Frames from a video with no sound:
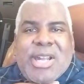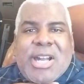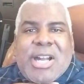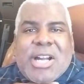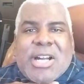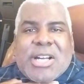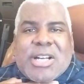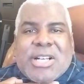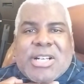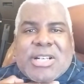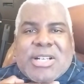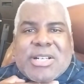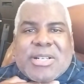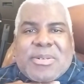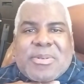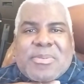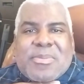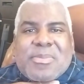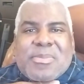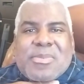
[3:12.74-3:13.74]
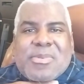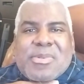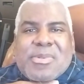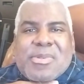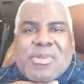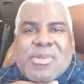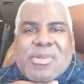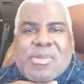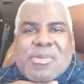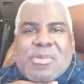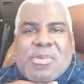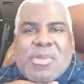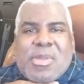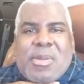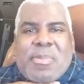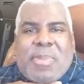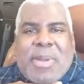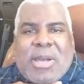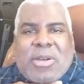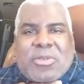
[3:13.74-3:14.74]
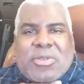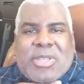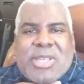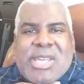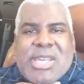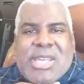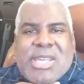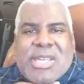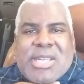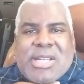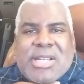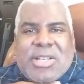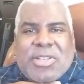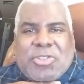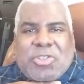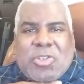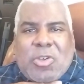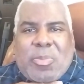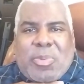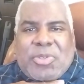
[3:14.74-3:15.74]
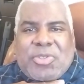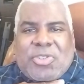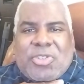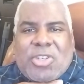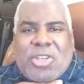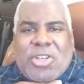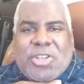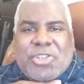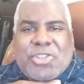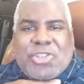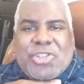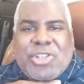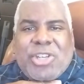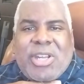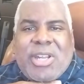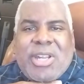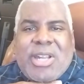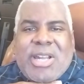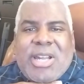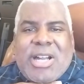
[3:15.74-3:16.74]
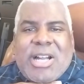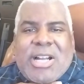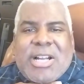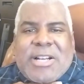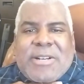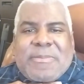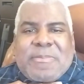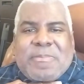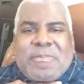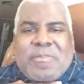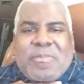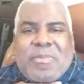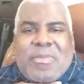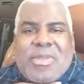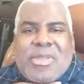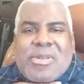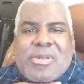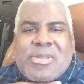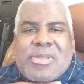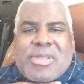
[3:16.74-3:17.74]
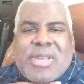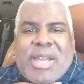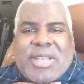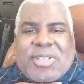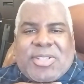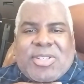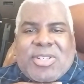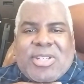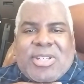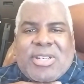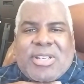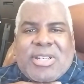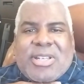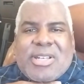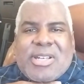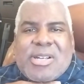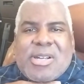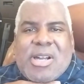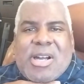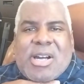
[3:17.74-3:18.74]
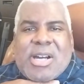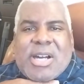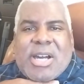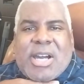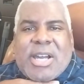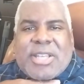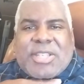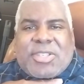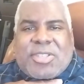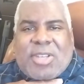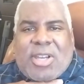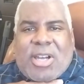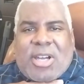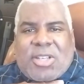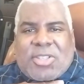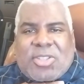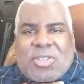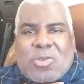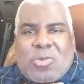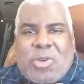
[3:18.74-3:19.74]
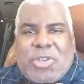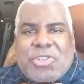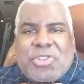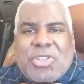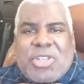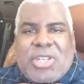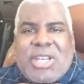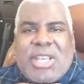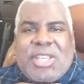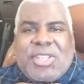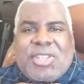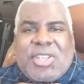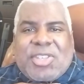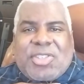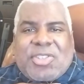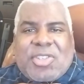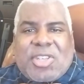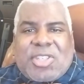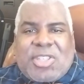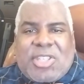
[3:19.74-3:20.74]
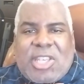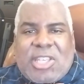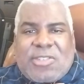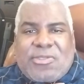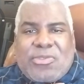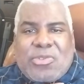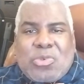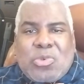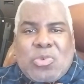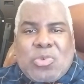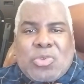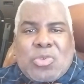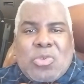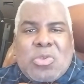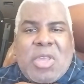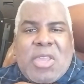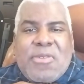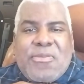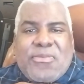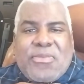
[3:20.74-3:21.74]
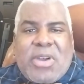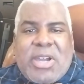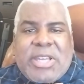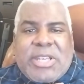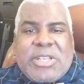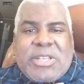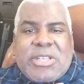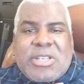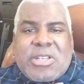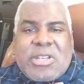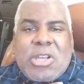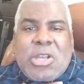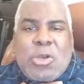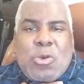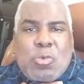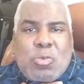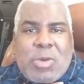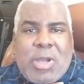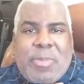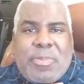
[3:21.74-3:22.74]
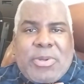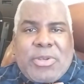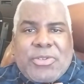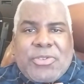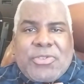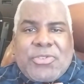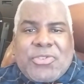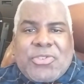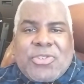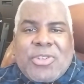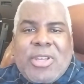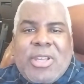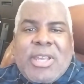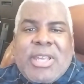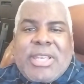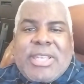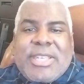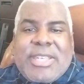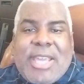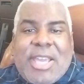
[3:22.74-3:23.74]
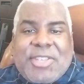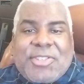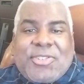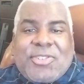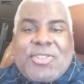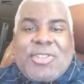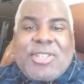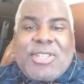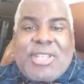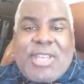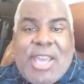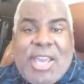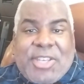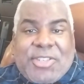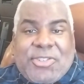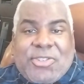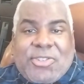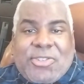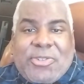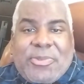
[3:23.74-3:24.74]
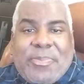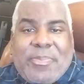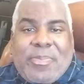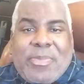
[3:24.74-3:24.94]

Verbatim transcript: about the stop and search, um, that I asked the question, is it successful? Do they find weapons? Yes, yes.